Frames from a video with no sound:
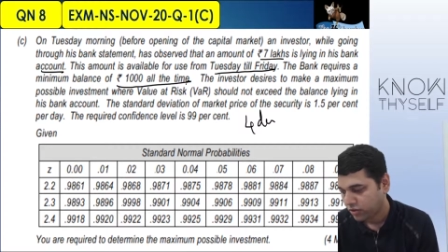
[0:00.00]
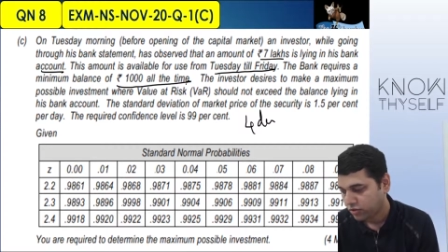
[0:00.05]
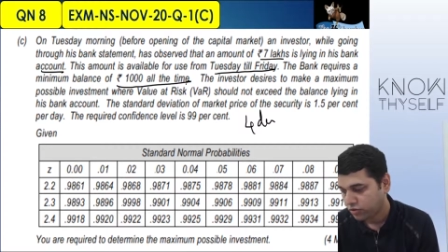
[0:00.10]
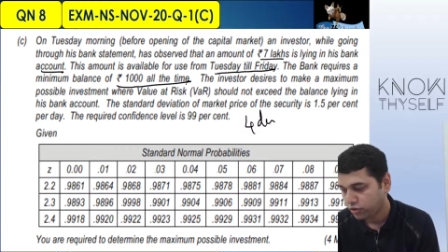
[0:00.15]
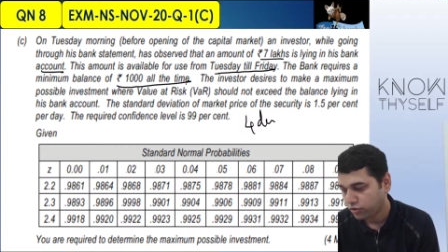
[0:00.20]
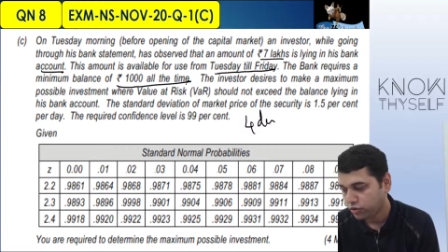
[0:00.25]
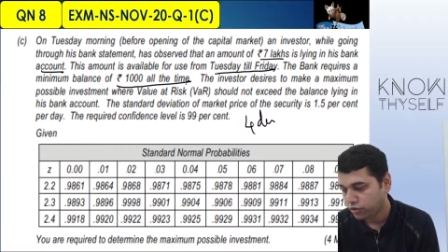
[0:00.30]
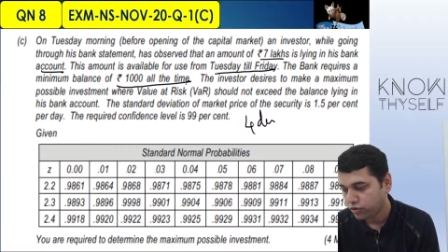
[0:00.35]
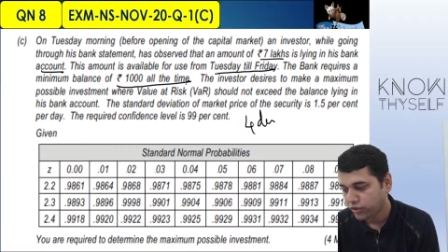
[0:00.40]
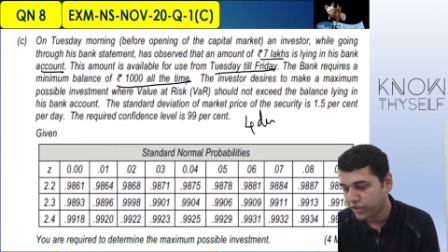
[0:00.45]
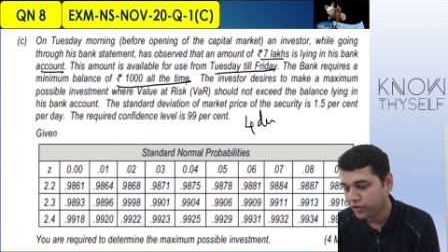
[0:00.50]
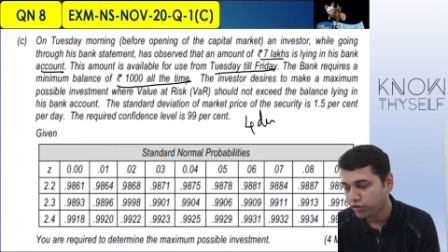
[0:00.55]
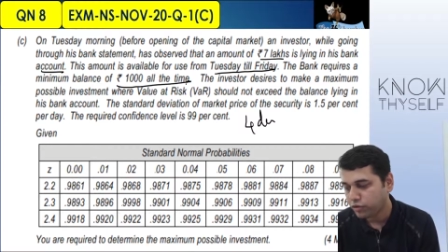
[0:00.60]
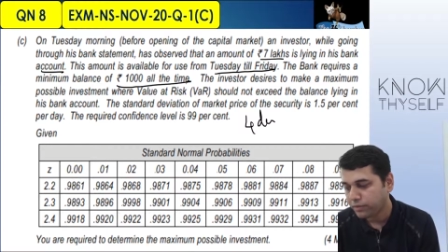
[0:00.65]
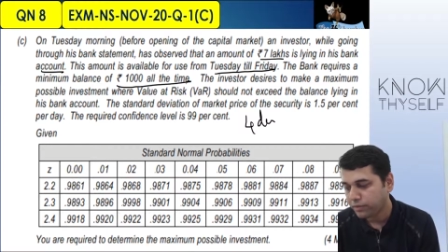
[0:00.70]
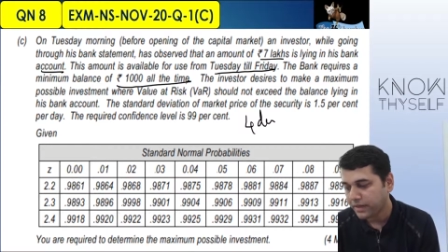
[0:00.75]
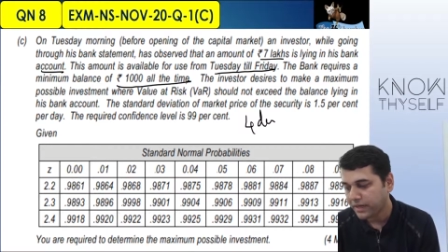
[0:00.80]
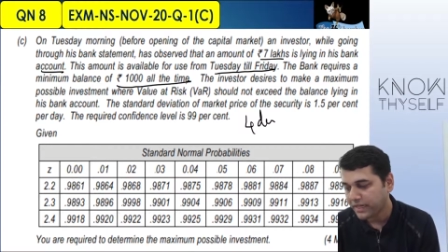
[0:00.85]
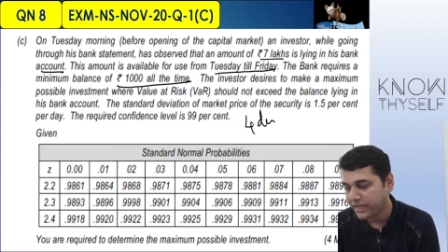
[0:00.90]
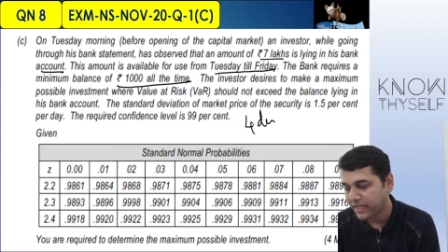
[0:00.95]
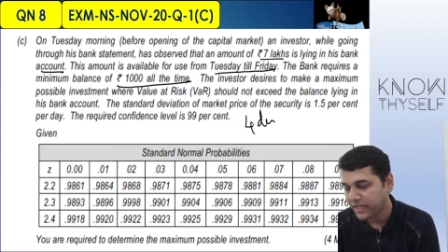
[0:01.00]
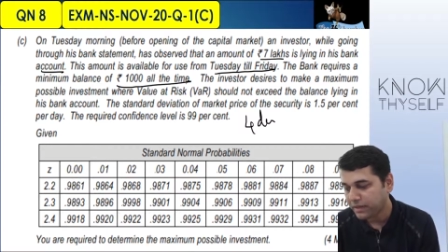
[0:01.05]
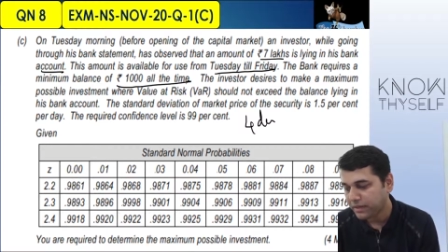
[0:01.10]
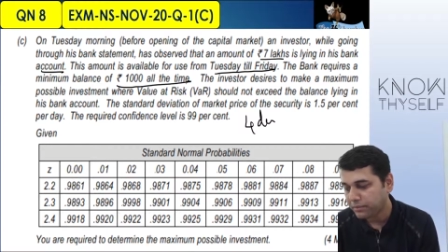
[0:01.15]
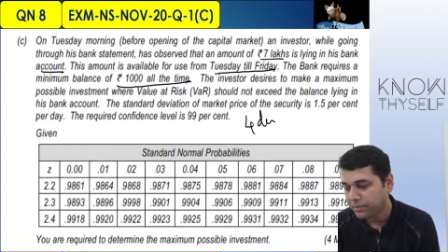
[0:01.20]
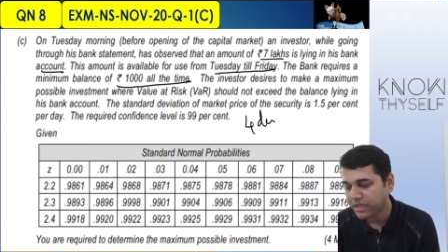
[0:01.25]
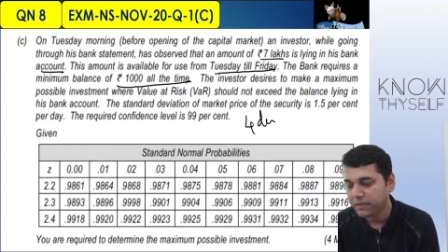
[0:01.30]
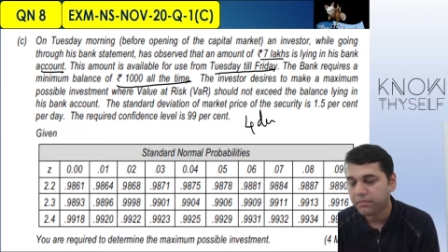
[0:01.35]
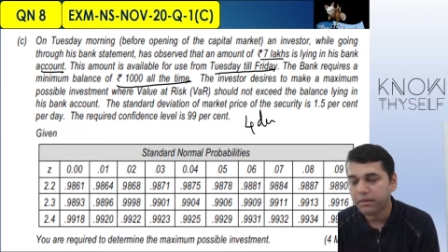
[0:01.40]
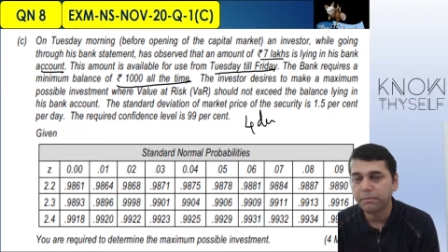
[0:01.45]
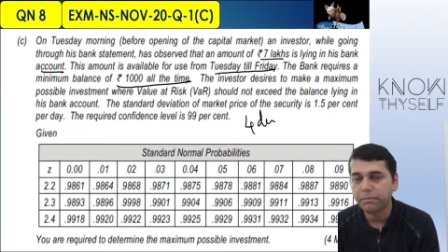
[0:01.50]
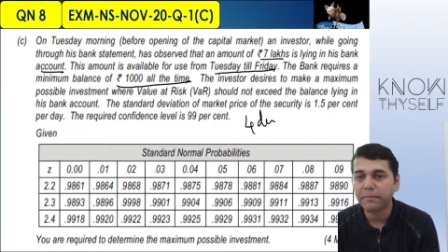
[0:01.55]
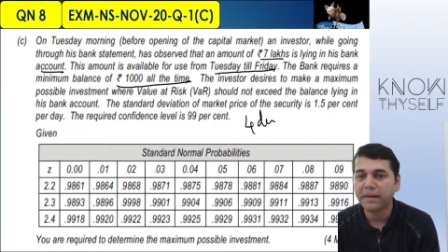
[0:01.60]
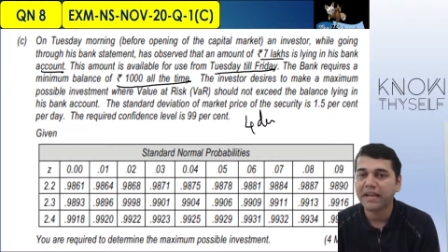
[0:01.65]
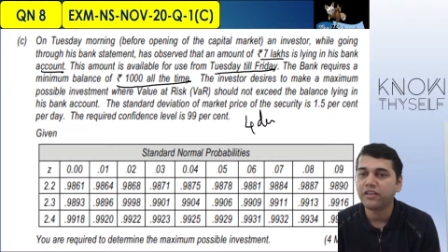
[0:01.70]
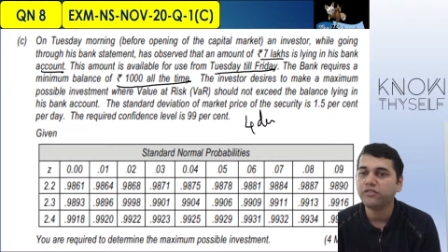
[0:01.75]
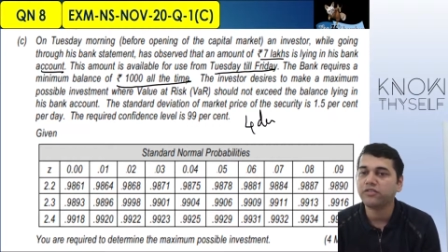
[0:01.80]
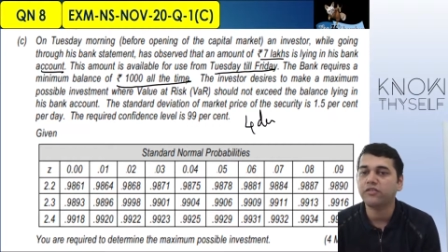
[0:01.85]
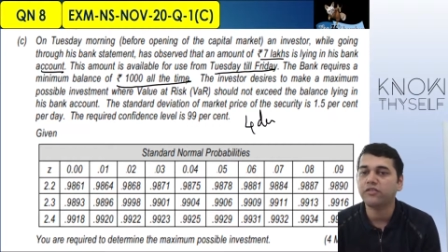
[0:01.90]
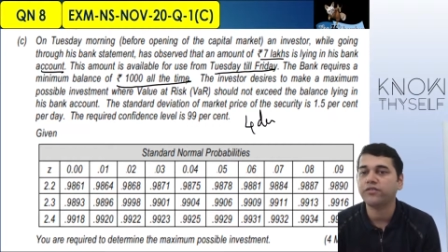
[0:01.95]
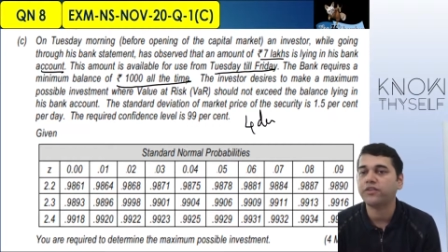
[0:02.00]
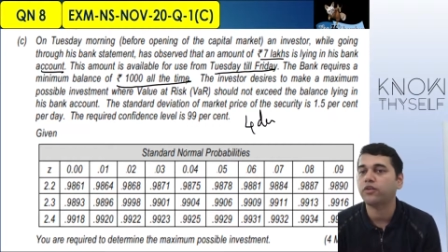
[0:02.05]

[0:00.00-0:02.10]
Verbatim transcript: so you need to maintain minimum balance of